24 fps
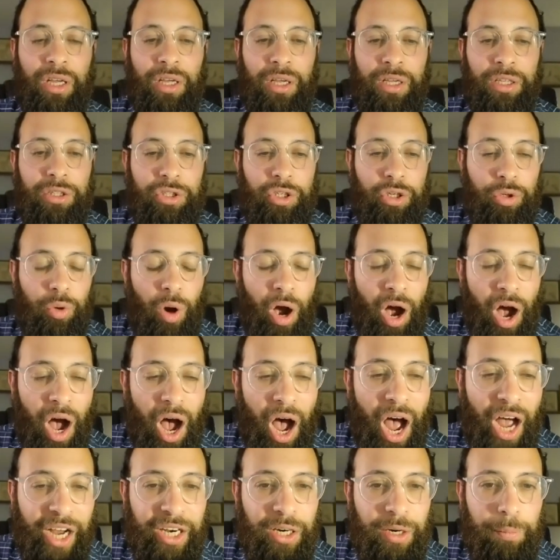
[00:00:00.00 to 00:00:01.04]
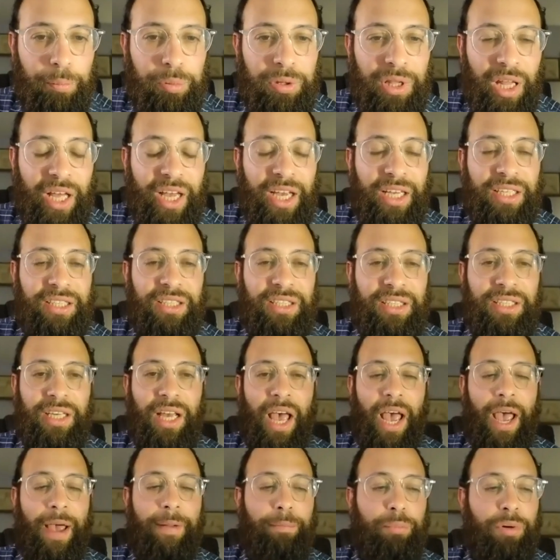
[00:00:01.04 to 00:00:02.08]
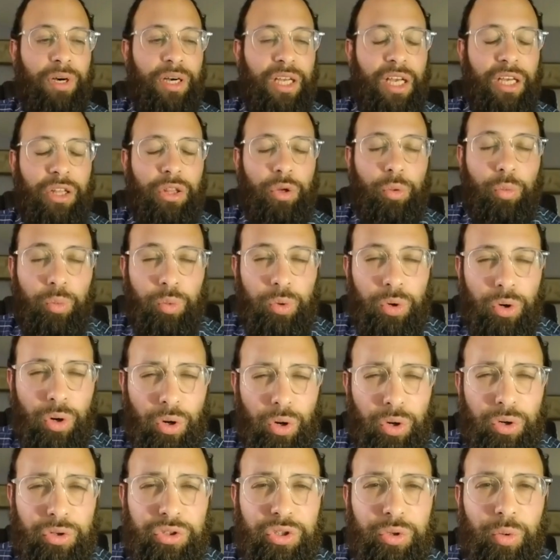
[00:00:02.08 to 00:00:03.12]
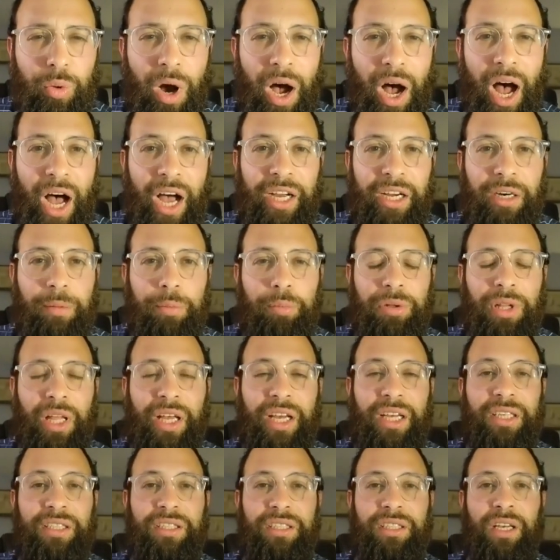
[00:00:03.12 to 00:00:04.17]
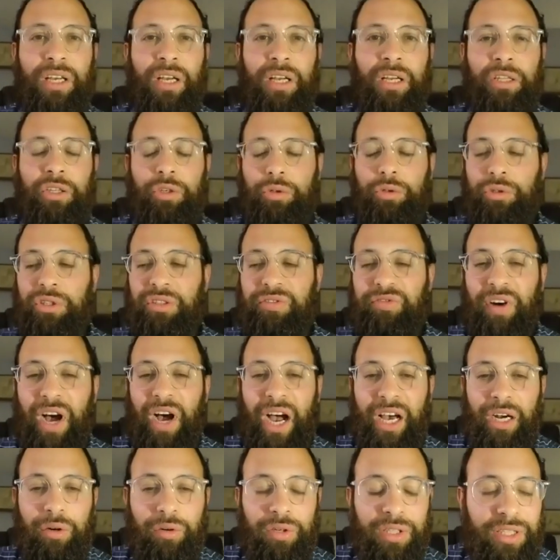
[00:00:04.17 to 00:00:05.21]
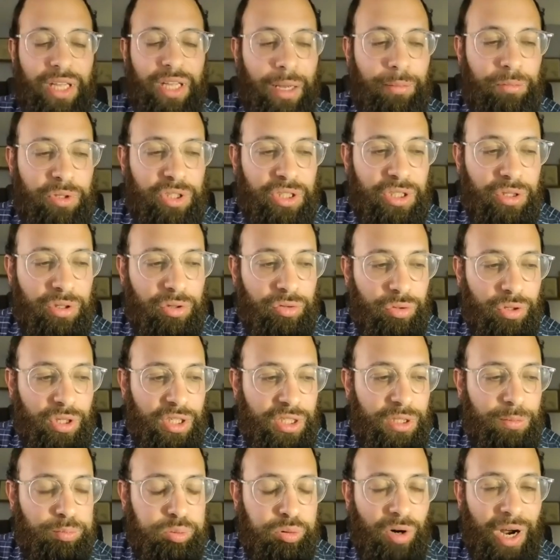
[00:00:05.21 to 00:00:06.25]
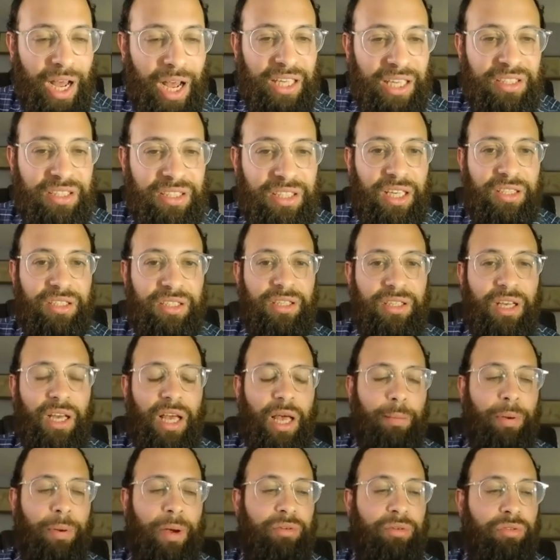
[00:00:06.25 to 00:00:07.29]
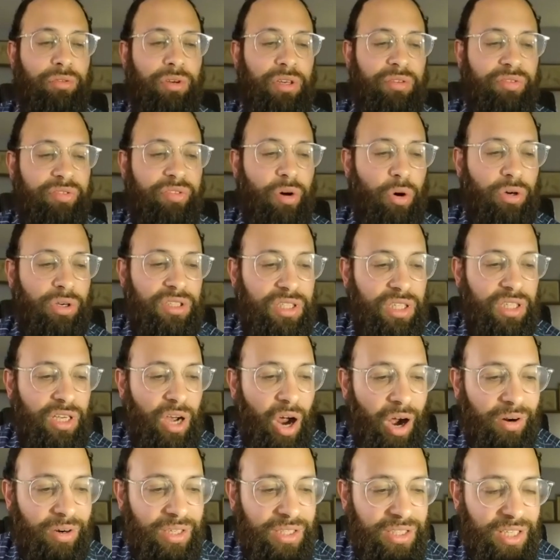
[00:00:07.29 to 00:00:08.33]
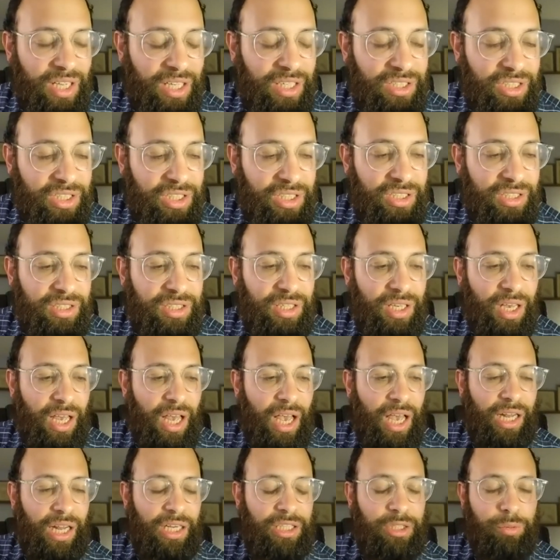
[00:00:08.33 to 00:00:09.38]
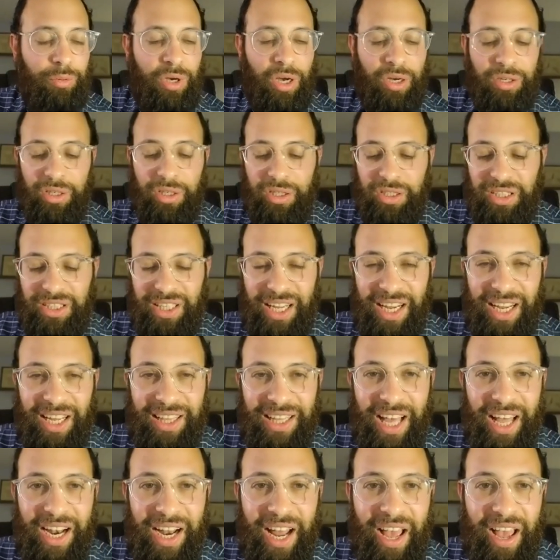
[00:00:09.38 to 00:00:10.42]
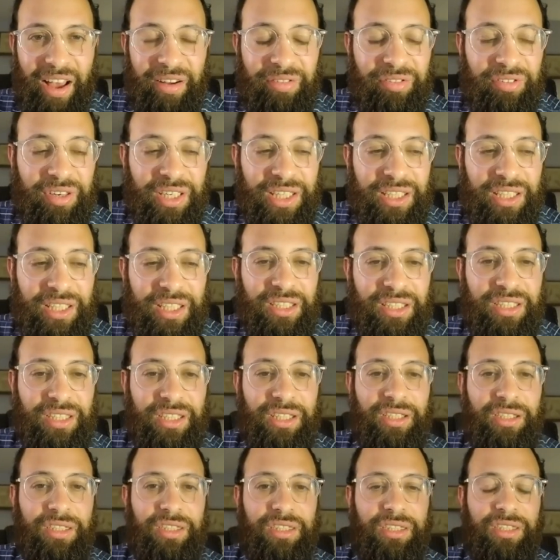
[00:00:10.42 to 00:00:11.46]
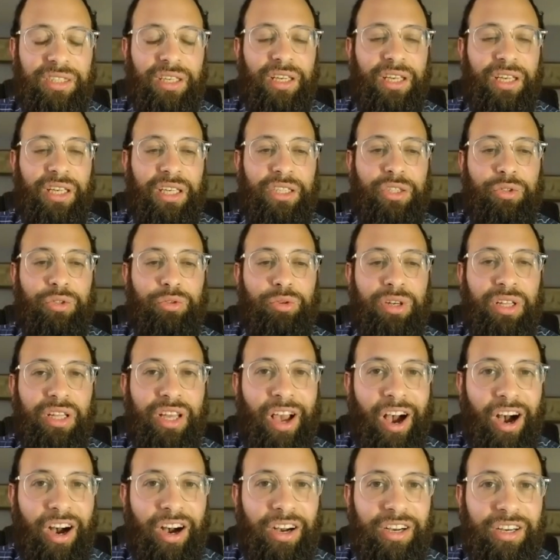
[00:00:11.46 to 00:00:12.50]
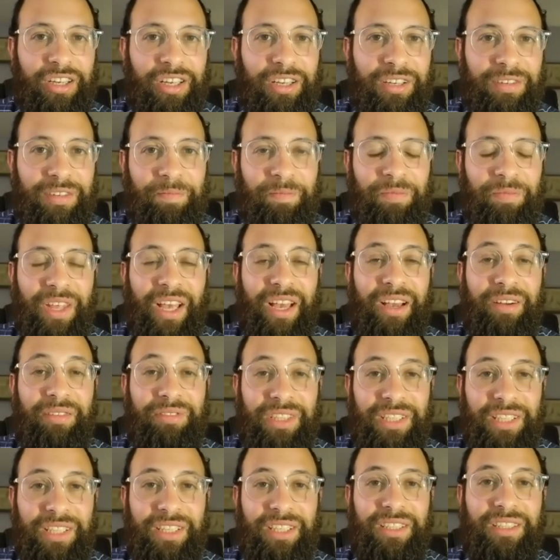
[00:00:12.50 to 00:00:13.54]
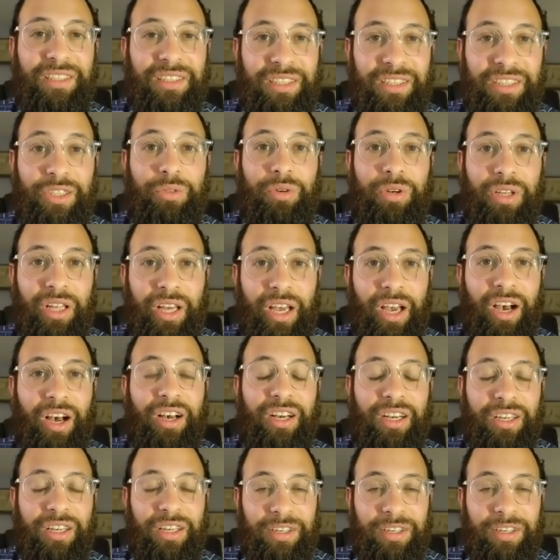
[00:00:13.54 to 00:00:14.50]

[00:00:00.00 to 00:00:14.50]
to a higher place and bringing the world to a higher place, to its final redemption through this process by refocusing our attentions. And as we understand that every distance is really a hug. Every distance is really a hug.